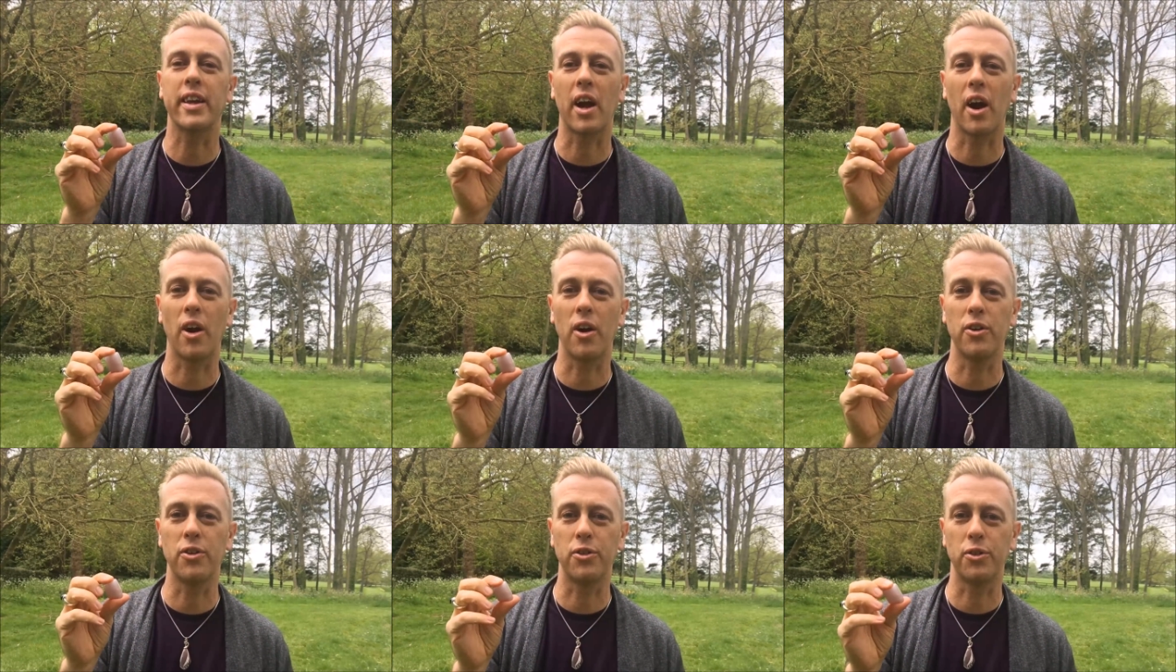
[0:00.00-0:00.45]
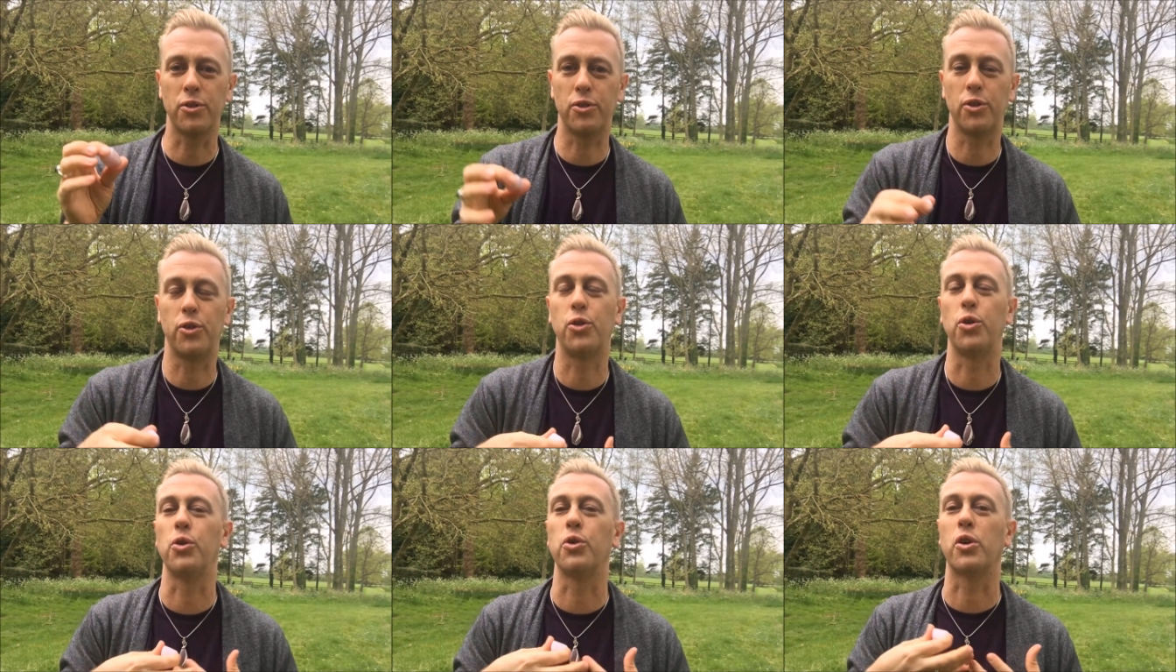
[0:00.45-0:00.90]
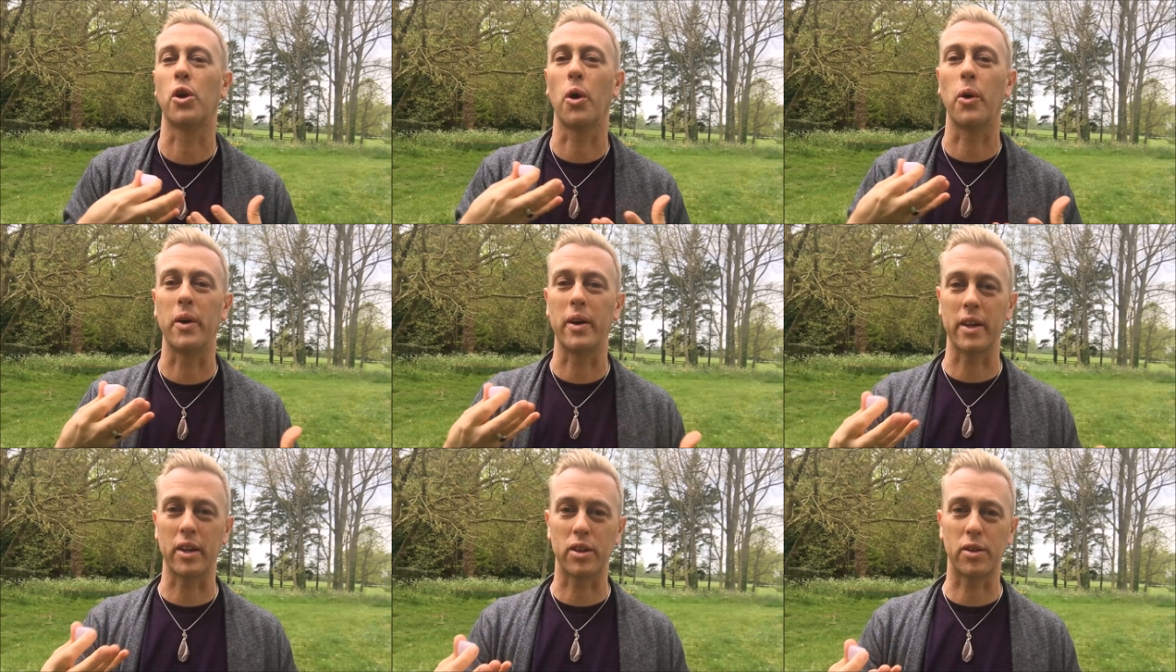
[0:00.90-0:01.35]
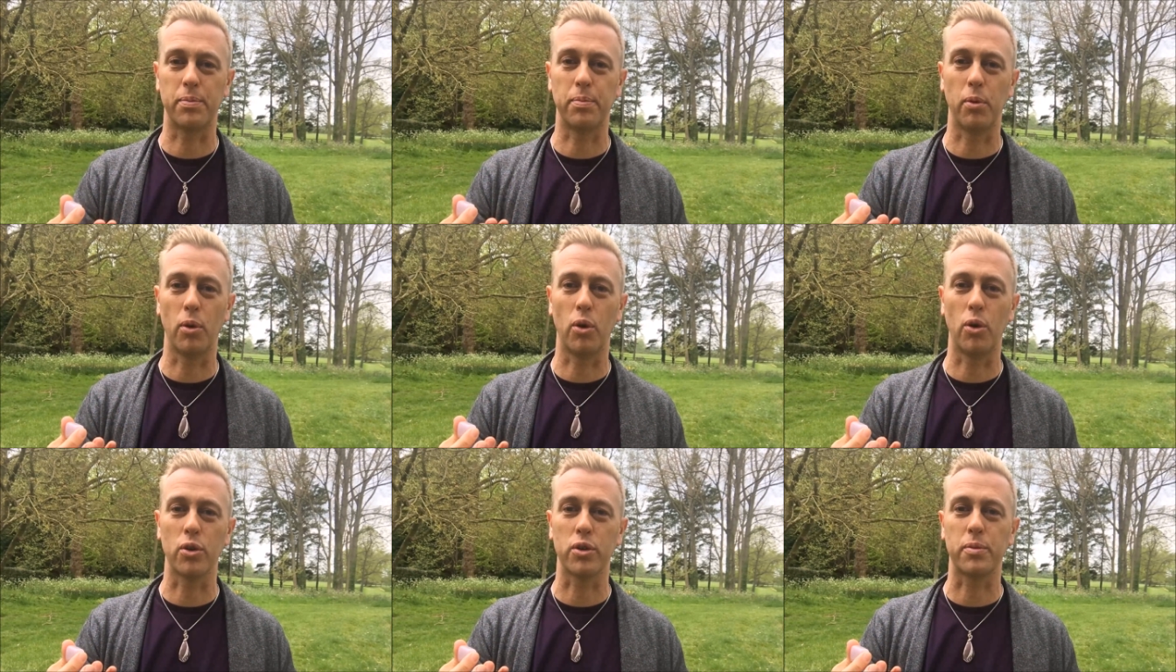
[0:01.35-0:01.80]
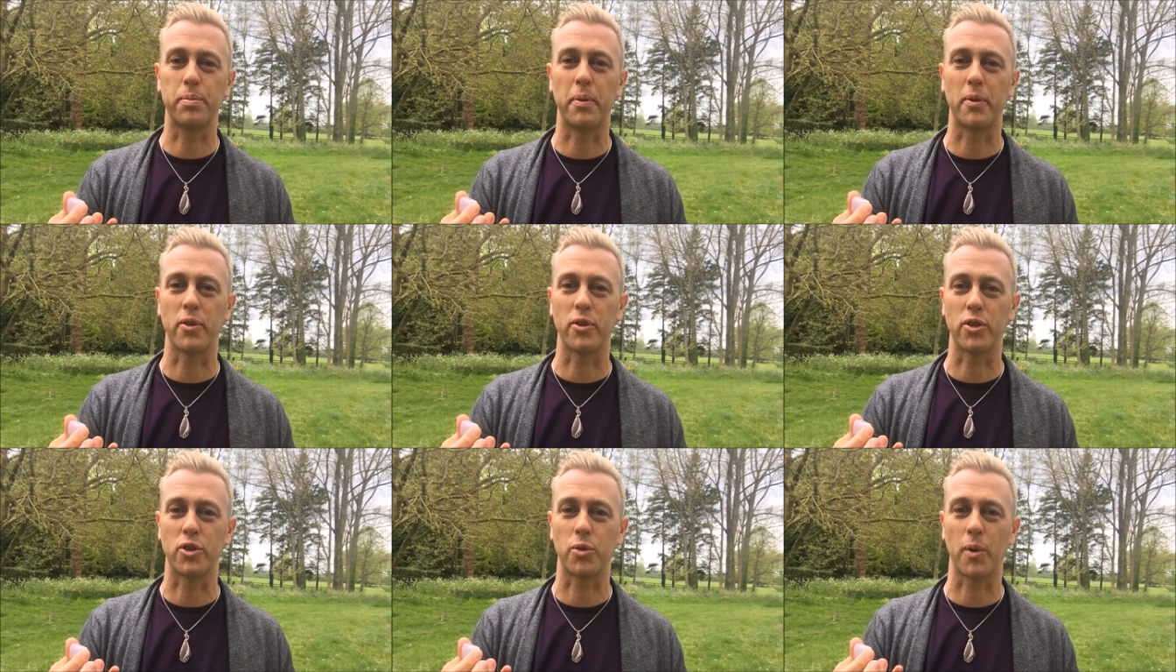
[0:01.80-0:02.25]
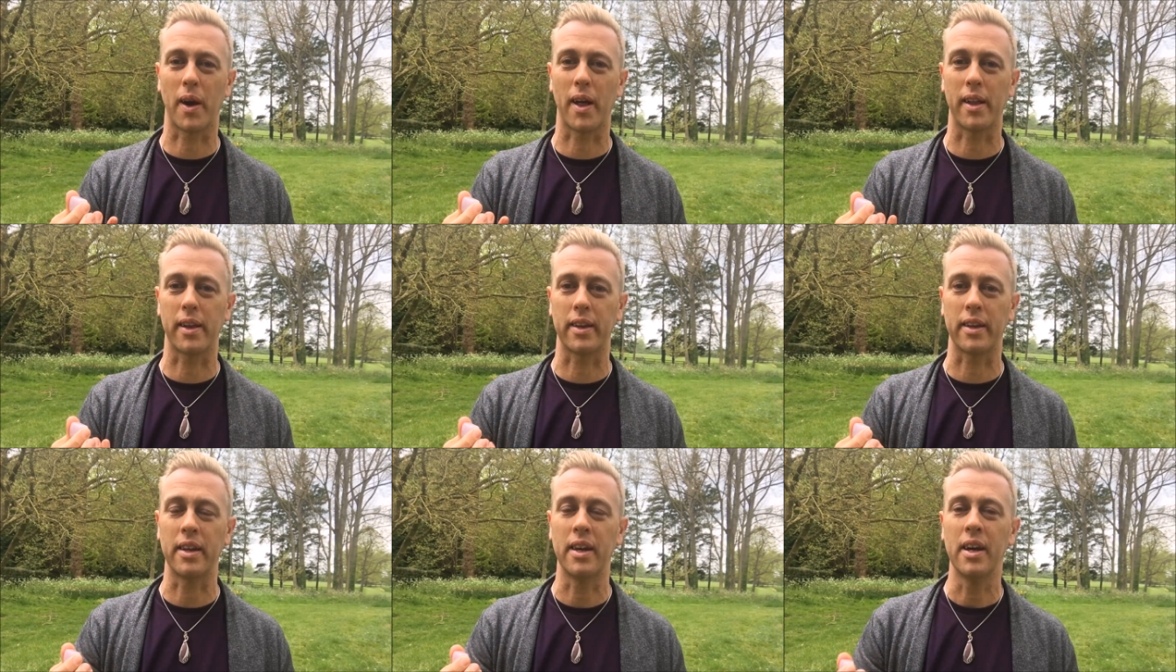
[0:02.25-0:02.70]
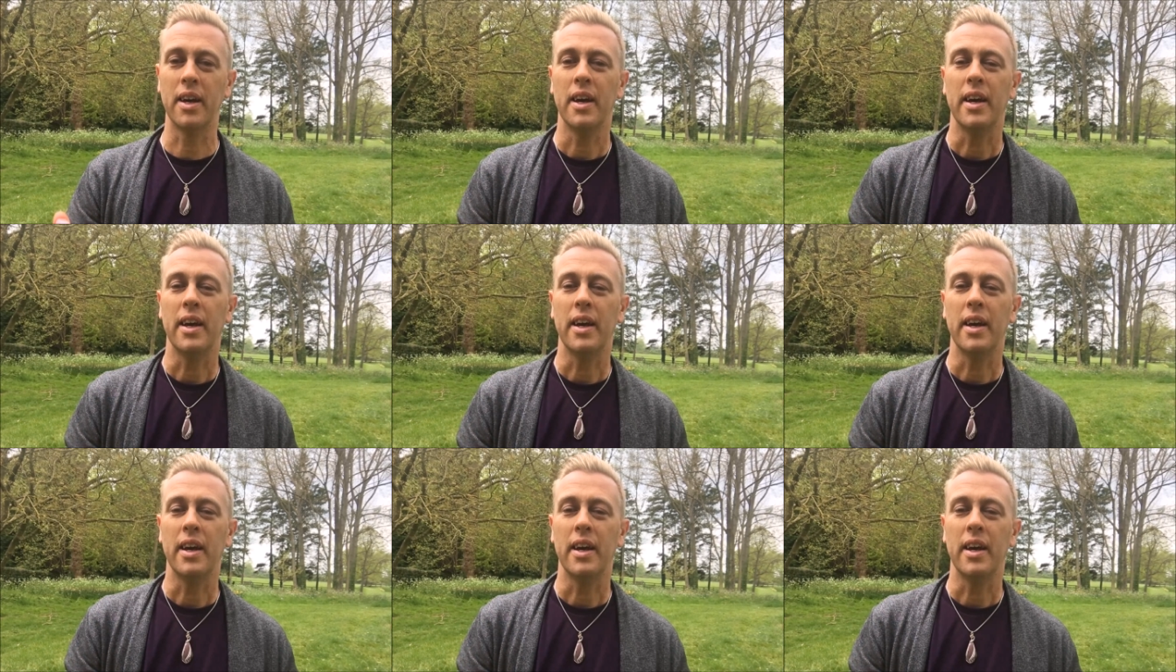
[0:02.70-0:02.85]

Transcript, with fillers: encourages you to go and explore spirituality.